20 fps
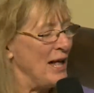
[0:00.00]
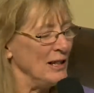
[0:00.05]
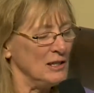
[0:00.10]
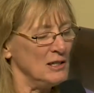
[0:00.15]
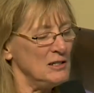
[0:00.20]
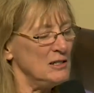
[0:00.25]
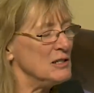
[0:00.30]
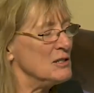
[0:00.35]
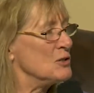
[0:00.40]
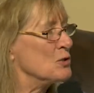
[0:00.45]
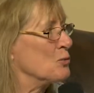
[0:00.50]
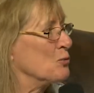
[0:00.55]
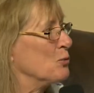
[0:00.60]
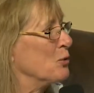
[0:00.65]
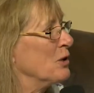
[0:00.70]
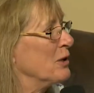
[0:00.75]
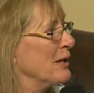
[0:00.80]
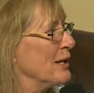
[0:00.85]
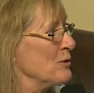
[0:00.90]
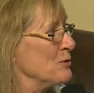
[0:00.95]
And Linda is
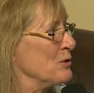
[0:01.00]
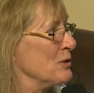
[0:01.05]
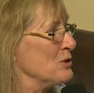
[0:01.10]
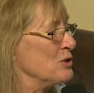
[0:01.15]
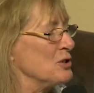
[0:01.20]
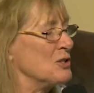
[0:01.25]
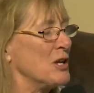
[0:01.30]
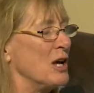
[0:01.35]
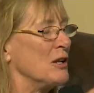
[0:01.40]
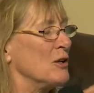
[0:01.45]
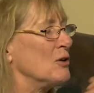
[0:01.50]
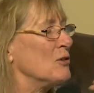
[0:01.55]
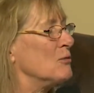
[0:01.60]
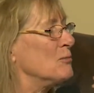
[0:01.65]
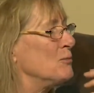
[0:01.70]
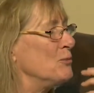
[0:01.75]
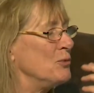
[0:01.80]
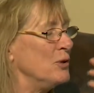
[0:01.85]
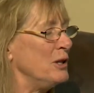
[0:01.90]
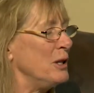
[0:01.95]
really interesting. She's got a
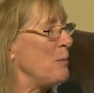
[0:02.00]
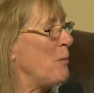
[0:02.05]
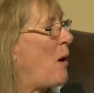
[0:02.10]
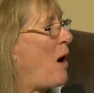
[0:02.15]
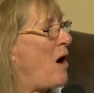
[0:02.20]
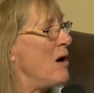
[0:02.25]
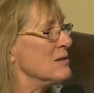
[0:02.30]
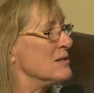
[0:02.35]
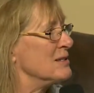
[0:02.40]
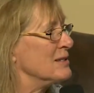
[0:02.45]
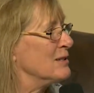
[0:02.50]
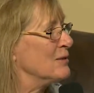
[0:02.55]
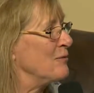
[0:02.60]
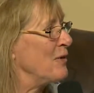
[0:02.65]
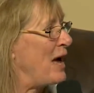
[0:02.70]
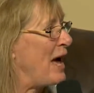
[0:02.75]
really positive